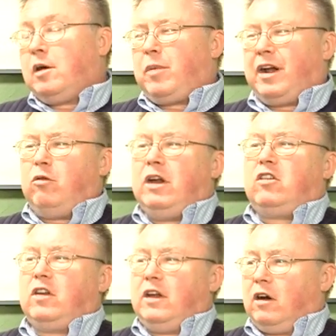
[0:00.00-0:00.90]
But in
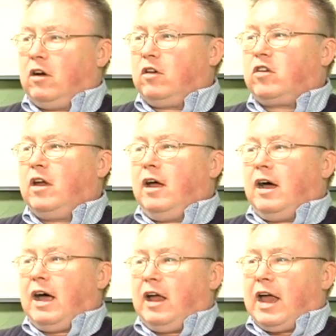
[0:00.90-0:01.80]
recent years,
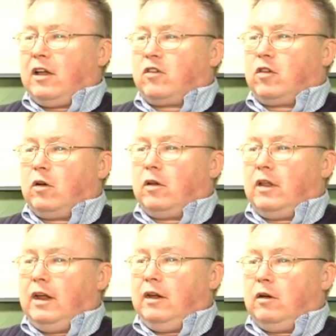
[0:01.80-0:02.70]
as
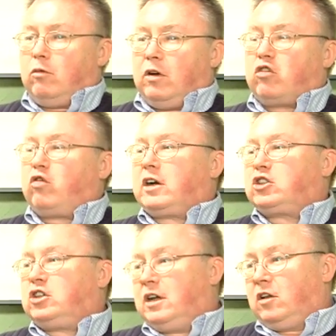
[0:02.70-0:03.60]
the
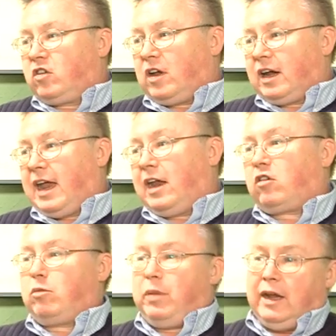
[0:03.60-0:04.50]
restrictions
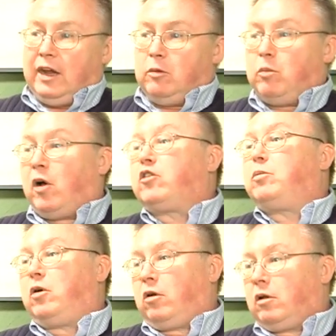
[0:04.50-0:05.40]
against being in
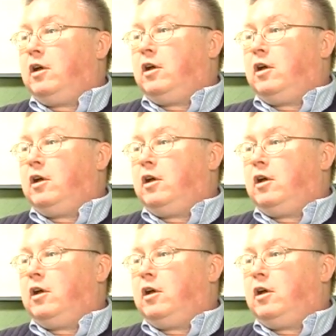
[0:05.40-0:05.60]
multiple